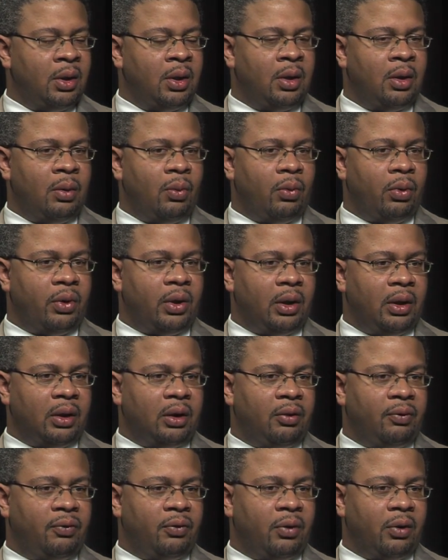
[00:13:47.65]
where they're
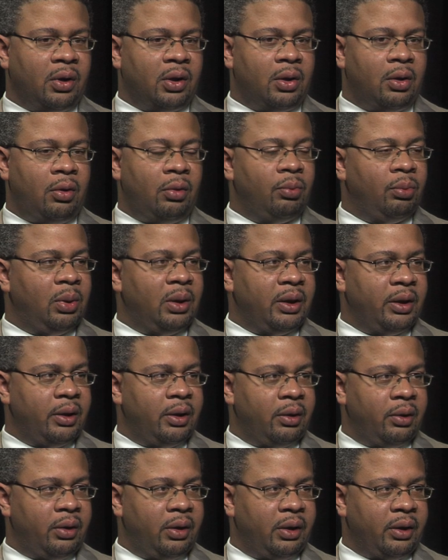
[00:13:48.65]
looking for occult
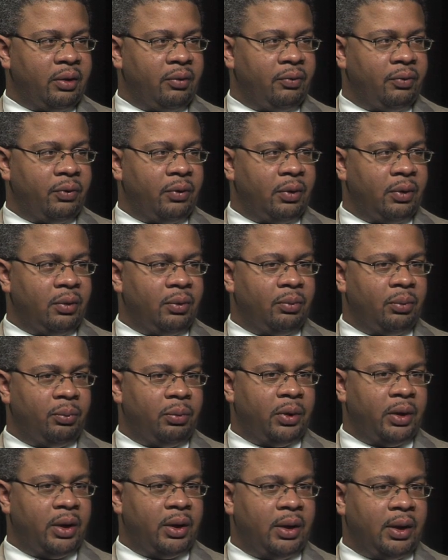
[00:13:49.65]
blood or looking for
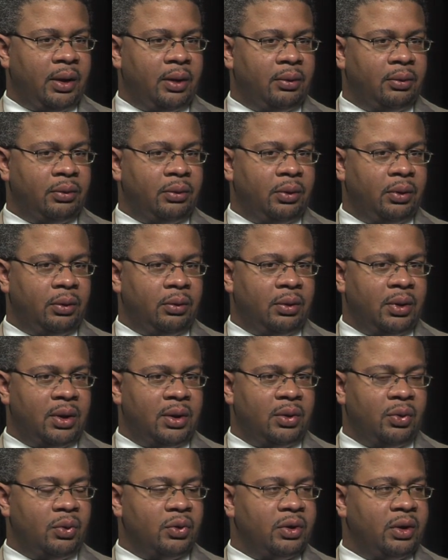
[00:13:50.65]
blood that
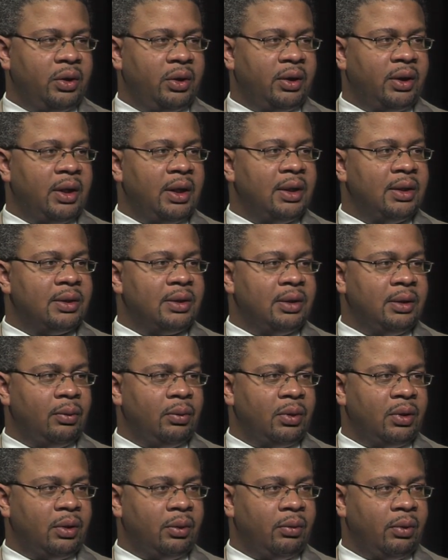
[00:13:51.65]
usually you can't see
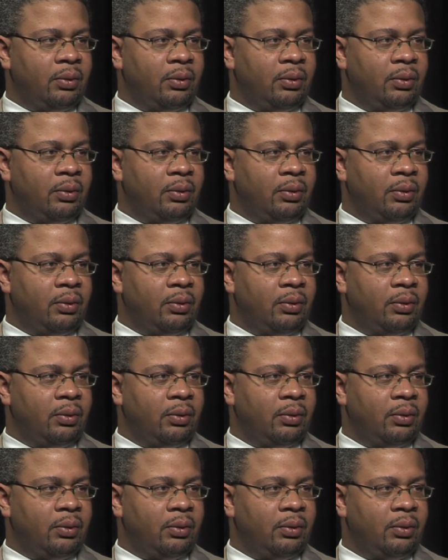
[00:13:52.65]
with